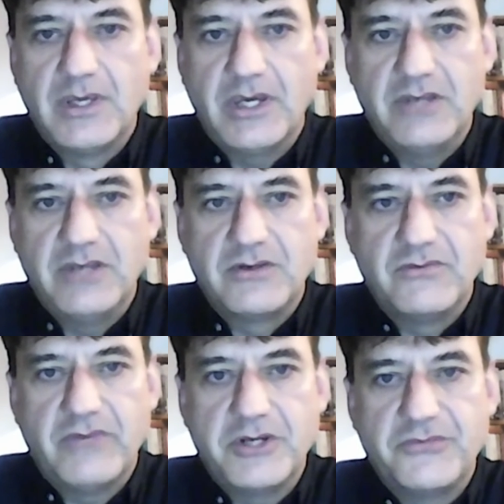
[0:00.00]
And
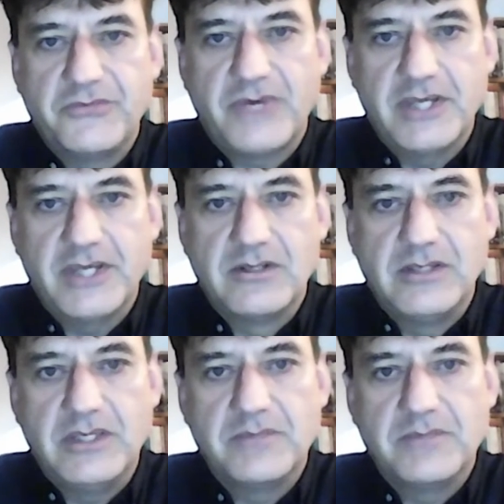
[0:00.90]
very
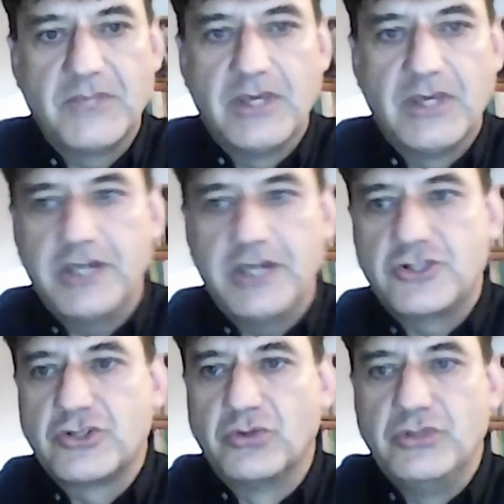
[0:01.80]
finally, I
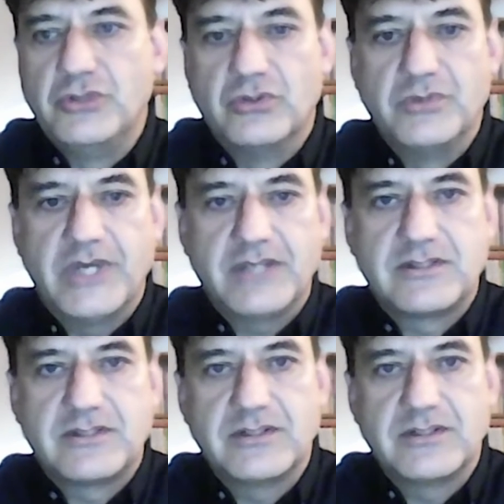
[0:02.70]
show you that
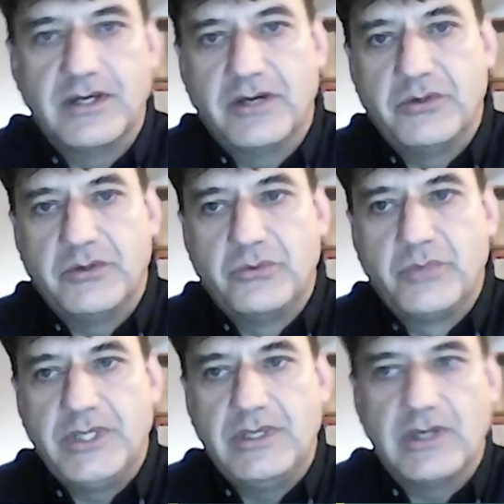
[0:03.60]

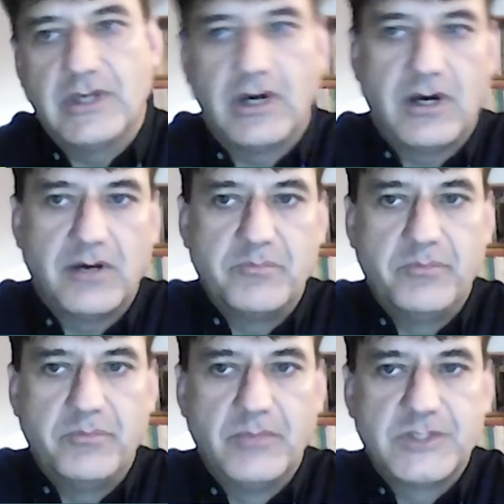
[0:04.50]
we are
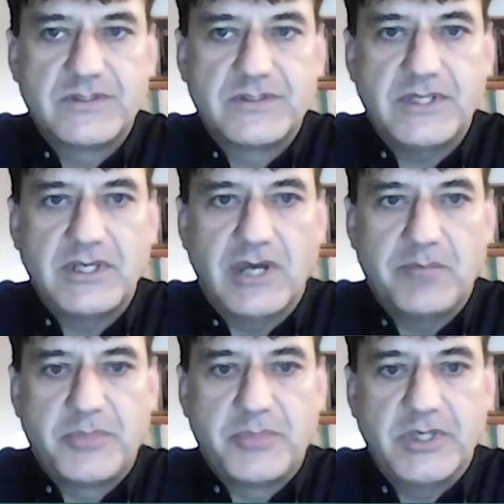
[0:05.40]
setting
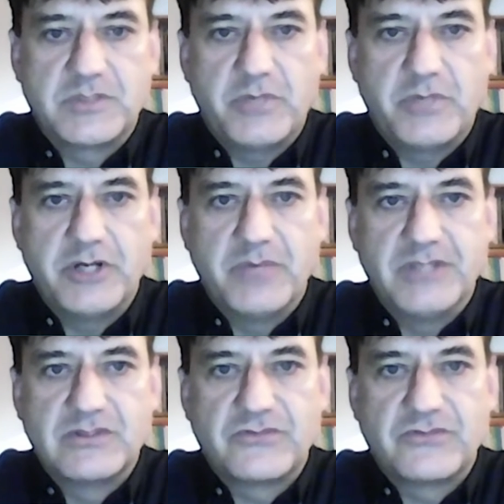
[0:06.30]
up
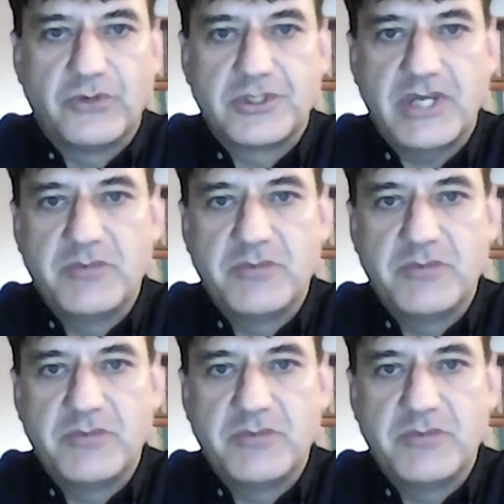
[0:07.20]
experiments for time